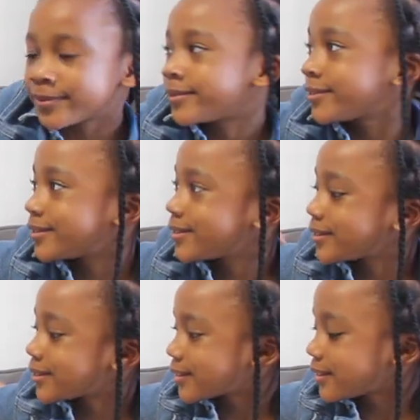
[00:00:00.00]

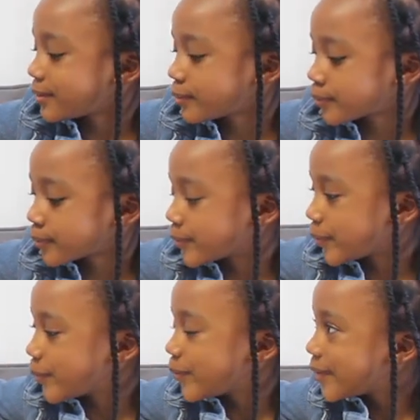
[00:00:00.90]

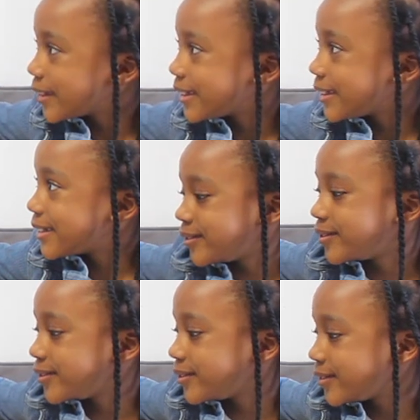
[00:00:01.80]

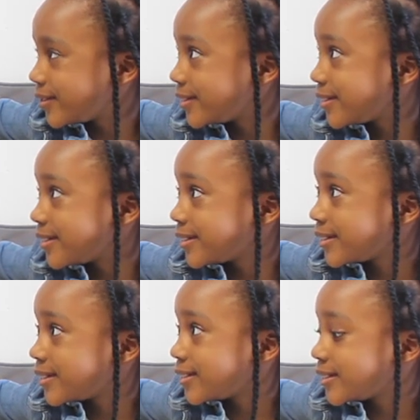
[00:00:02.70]

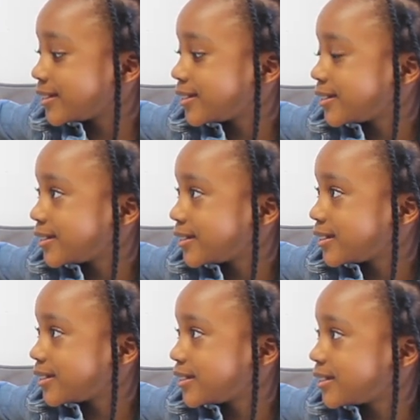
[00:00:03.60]

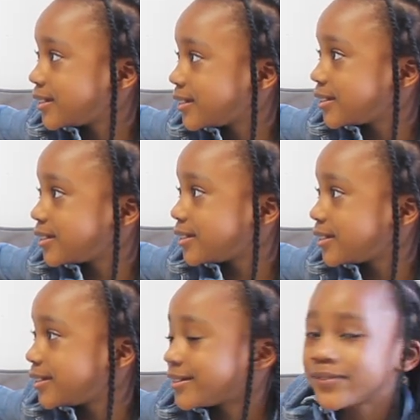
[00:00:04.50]

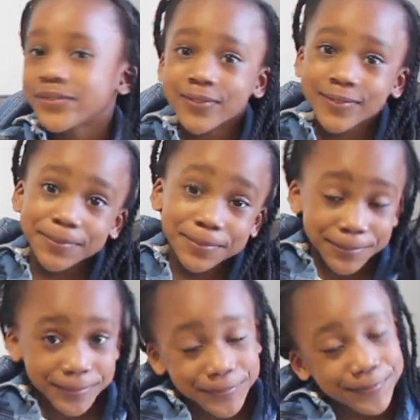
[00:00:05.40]

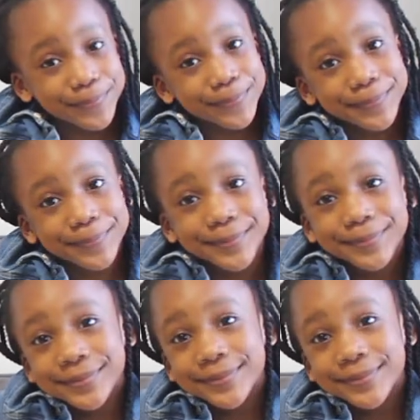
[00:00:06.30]
(silent)